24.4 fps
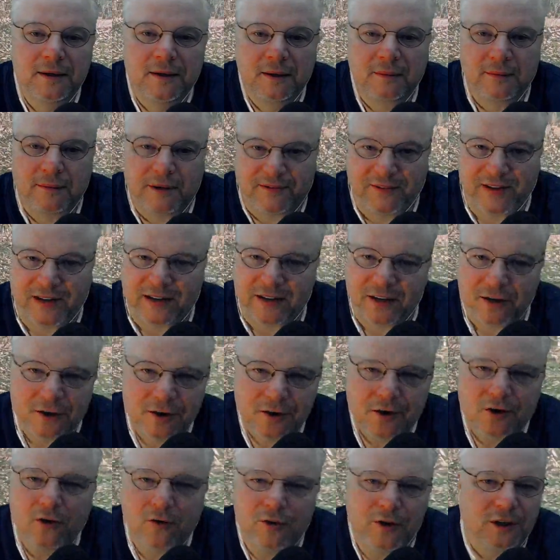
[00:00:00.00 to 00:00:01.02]
But I've got to
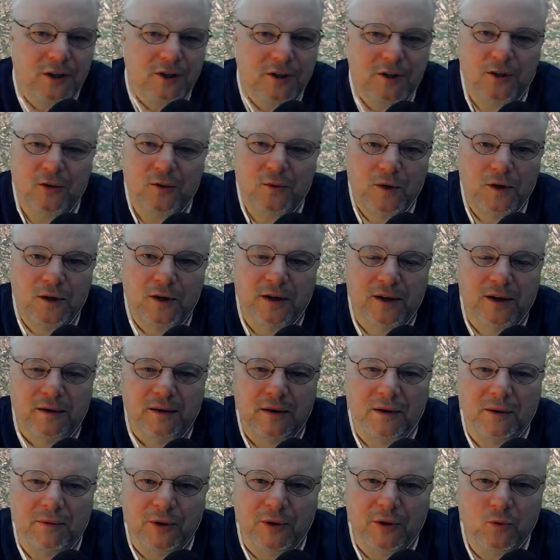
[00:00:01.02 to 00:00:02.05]
know that it's going to work. And
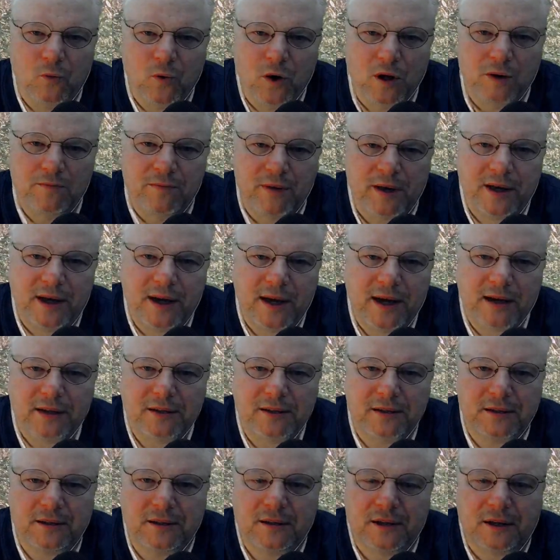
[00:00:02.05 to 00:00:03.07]
with one bad
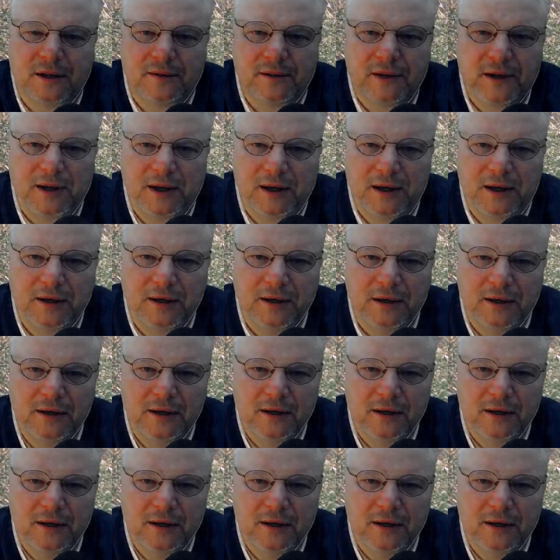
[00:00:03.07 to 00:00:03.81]
accident that I've had,